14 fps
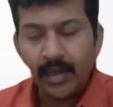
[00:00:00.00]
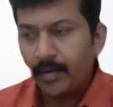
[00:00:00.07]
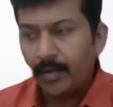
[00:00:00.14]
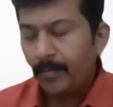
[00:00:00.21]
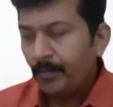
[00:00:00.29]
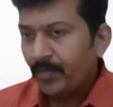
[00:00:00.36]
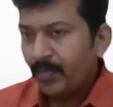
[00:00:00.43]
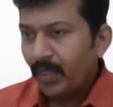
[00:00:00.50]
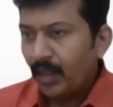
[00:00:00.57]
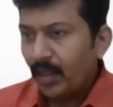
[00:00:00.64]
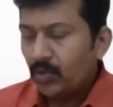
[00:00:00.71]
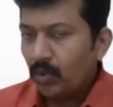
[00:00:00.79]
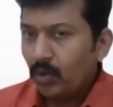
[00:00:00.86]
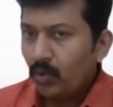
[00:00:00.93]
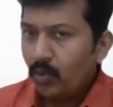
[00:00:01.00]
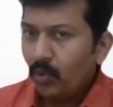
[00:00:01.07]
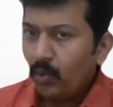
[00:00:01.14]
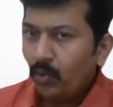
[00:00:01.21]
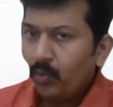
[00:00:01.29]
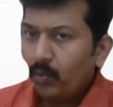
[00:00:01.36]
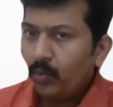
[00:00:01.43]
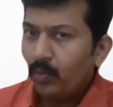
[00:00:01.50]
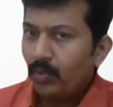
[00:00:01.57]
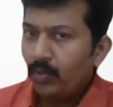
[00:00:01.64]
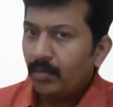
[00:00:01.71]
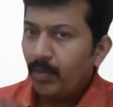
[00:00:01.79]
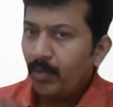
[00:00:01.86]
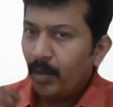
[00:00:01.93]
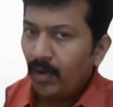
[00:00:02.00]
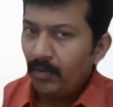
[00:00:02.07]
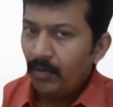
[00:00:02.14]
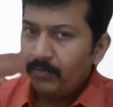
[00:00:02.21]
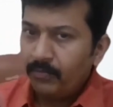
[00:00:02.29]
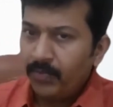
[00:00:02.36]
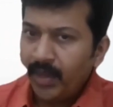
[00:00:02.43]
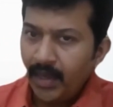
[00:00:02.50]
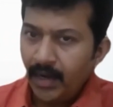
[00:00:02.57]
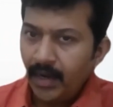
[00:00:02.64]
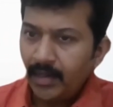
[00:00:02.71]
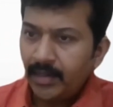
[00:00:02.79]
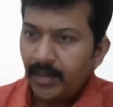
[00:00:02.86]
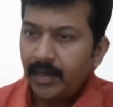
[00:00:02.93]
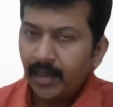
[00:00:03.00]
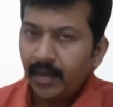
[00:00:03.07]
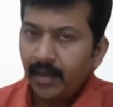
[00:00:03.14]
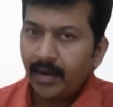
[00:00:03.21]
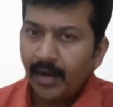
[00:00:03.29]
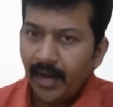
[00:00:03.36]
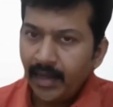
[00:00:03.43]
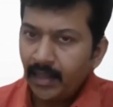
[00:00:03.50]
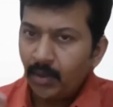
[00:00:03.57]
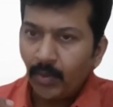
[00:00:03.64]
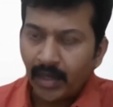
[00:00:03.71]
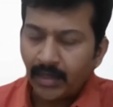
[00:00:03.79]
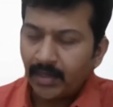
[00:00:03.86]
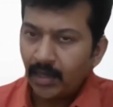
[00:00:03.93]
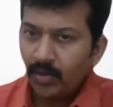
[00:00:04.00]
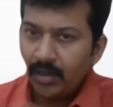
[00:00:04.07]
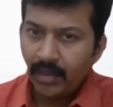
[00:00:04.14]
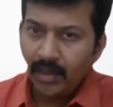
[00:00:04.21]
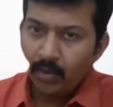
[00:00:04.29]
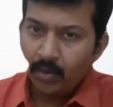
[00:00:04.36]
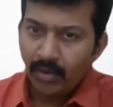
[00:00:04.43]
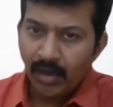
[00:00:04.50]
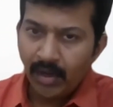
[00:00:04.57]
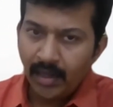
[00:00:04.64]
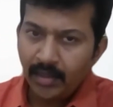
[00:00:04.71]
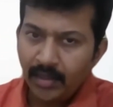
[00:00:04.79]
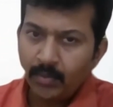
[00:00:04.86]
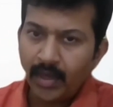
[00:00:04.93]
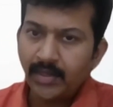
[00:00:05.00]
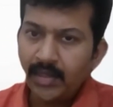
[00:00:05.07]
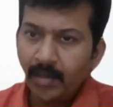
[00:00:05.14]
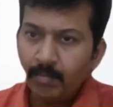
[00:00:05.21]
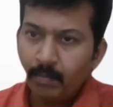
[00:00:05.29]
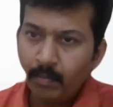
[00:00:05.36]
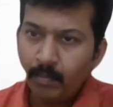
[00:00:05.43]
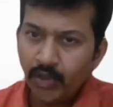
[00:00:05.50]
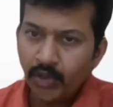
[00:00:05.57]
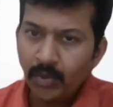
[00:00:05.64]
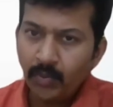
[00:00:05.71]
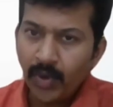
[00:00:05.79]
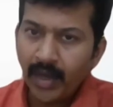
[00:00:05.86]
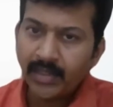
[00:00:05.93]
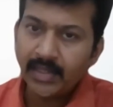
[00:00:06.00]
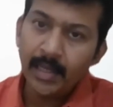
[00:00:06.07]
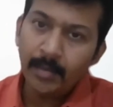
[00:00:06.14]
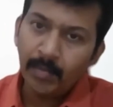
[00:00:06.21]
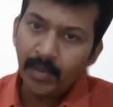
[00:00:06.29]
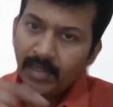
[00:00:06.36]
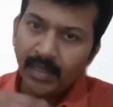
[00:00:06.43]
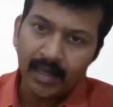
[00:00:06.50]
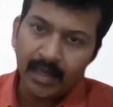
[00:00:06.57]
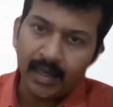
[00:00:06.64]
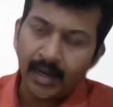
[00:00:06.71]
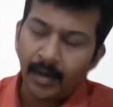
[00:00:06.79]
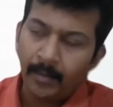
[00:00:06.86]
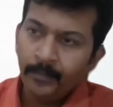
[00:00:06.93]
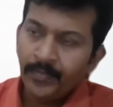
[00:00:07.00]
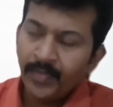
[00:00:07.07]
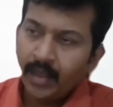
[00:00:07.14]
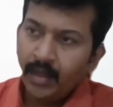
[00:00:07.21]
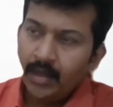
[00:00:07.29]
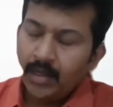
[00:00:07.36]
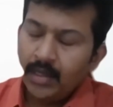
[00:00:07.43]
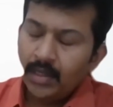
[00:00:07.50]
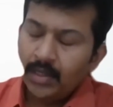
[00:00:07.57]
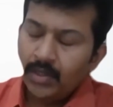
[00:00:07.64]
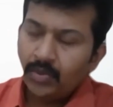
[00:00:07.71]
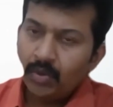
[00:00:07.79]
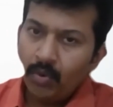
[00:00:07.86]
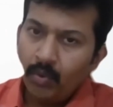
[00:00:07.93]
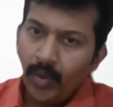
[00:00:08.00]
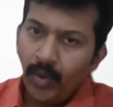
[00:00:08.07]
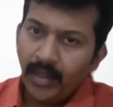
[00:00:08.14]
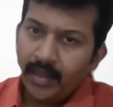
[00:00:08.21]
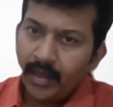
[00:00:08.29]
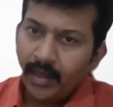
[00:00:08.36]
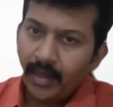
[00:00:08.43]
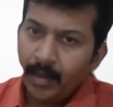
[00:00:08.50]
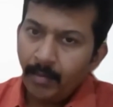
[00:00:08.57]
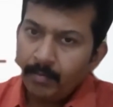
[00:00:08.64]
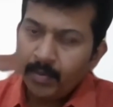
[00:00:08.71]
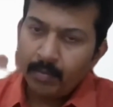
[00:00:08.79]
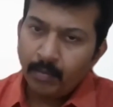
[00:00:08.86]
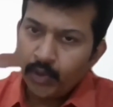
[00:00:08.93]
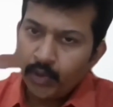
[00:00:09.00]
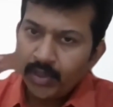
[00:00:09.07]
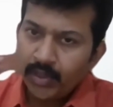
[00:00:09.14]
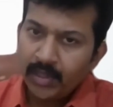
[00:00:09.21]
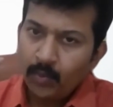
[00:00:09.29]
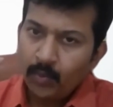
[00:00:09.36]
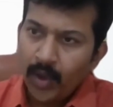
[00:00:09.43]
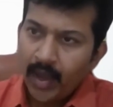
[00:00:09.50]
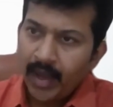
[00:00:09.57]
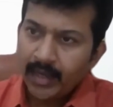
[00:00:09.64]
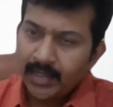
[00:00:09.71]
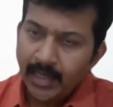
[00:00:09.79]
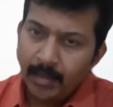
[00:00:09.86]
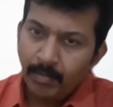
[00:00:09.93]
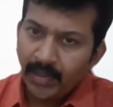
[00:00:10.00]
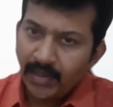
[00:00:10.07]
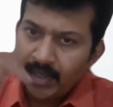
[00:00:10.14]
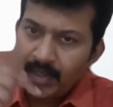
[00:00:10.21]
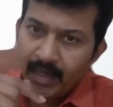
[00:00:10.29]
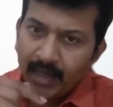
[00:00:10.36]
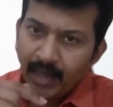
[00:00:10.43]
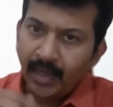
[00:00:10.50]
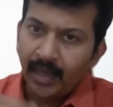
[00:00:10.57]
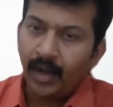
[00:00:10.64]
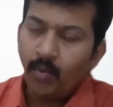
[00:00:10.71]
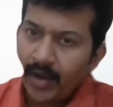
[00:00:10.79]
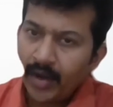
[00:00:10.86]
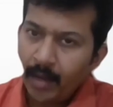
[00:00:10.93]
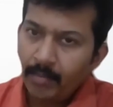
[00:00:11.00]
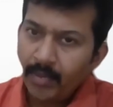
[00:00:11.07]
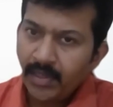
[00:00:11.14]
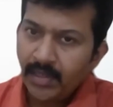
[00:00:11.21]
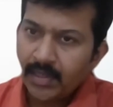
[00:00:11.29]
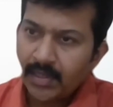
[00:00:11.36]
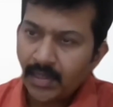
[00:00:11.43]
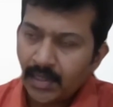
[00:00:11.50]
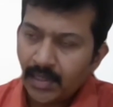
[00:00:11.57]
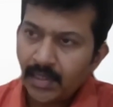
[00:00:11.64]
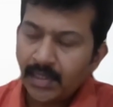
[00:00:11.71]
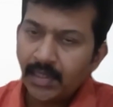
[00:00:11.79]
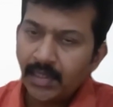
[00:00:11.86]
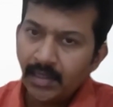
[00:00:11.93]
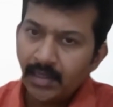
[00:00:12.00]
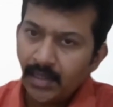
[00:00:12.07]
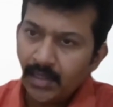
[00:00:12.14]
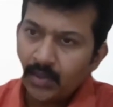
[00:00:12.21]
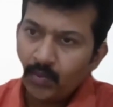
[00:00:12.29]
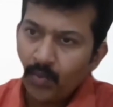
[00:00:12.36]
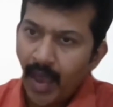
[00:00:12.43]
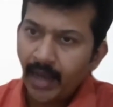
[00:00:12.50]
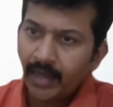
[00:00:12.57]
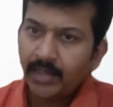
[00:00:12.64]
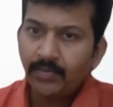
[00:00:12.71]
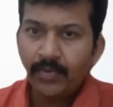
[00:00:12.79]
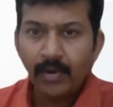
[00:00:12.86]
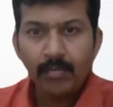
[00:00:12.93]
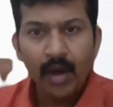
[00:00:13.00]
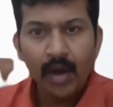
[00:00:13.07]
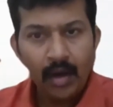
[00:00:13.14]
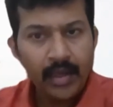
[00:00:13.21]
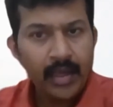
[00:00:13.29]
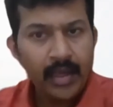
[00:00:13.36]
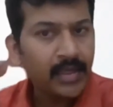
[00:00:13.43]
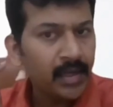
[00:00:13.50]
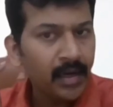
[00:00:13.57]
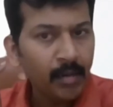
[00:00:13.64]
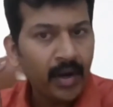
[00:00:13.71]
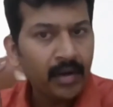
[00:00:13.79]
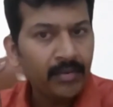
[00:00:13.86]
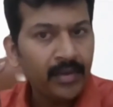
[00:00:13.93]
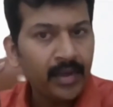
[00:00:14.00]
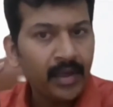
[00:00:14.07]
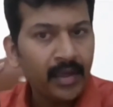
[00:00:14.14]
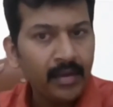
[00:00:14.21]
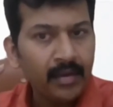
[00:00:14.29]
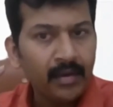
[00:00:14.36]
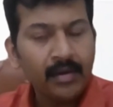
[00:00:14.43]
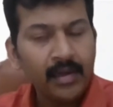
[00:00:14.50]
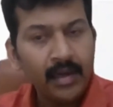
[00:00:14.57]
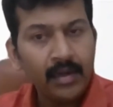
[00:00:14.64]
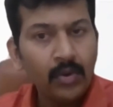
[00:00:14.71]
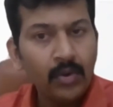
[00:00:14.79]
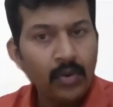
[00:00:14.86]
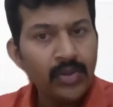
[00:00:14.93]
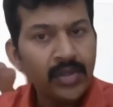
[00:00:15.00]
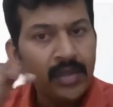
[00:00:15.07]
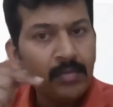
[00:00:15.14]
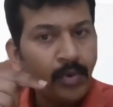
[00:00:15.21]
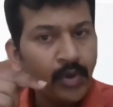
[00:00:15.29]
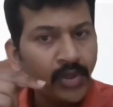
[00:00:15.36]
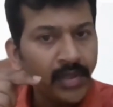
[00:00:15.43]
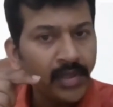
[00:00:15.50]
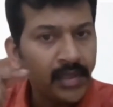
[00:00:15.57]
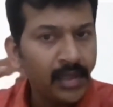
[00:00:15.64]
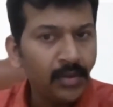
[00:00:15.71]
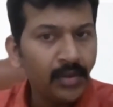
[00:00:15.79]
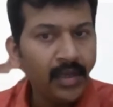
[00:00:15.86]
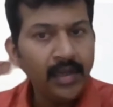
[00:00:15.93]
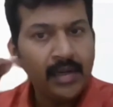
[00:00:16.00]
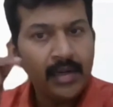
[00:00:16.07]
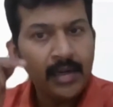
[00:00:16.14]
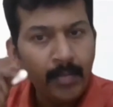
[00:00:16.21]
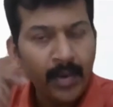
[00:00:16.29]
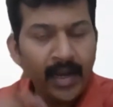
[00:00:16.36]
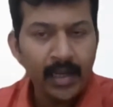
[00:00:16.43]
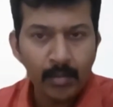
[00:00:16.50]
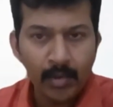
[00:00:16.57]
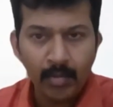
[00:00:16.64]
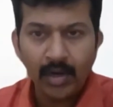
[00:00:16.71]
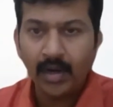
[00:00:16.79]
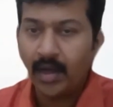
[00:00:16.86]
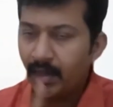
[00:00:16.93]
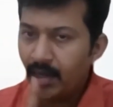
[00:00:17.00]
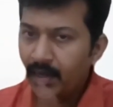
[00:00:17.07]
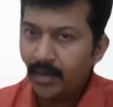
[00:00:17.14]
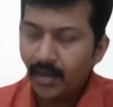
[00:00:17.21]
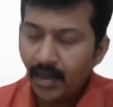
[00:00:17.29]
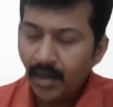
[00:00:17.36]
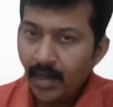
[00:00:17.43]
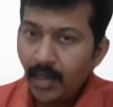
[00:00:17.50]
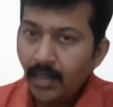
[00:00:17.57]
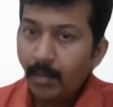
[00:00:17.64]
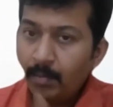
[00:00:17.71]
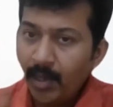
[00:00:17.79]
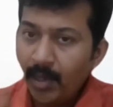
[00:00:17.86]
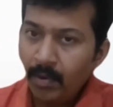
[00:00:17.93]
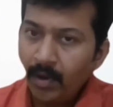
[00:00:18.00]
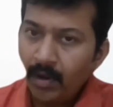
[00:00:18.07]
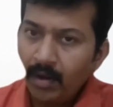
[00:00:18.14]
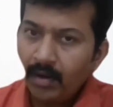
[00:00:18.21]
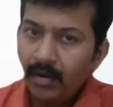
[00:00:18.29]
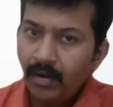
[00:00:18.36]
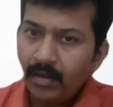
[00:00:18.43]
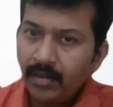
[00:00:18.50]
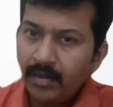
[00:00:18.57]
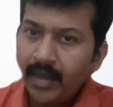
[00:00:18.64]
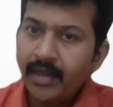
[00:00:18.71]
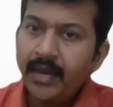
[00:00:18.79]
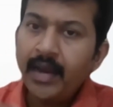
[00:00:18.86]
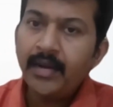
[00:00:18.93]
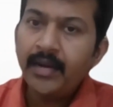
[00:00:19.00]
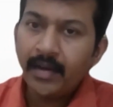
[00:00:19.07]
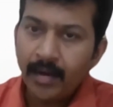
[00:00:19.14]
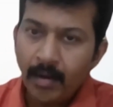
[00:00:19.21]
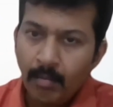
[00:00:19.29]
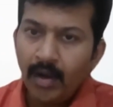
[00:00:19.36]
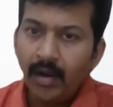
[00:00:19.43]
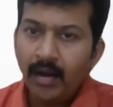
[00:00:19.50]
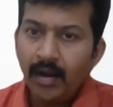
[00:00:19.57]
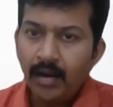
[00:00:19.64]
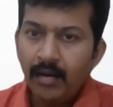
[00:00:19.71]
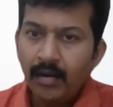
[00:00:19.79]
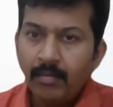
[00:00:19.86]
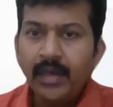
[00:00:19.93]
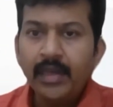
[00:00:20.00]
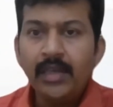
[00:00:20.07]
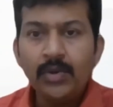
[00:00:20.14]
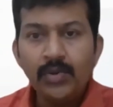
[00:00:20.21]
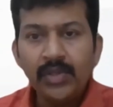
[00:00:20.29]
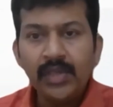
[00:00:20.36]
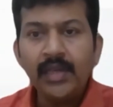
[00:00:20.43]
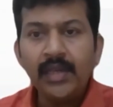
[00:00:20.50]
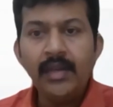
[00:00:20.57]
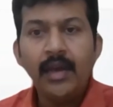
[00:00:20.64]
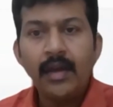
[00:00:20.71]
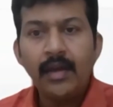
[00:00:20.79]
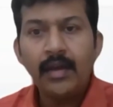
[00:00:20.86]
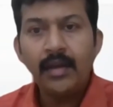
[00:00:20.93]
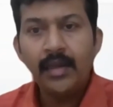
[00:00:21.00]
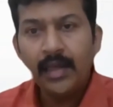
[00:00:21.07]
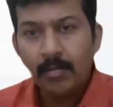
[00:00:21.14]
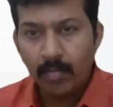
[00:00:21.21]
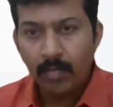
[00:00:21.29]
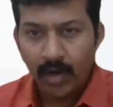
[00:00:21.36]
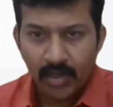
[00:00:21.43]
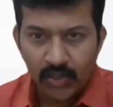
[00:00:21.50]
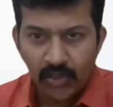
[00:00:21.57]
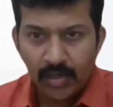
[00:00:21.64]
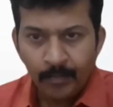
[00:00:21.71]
ear. So people feel that they are cleaning the wax. Actually, they don't clean the wax. They push the wax deep inside the canal. So when they keep pushing the wax deep inside the canal, what happens is this wax from our external part of the ear, it goes and pushes into the tympanic membrane. Again, the people, they create trouble by using earbuds.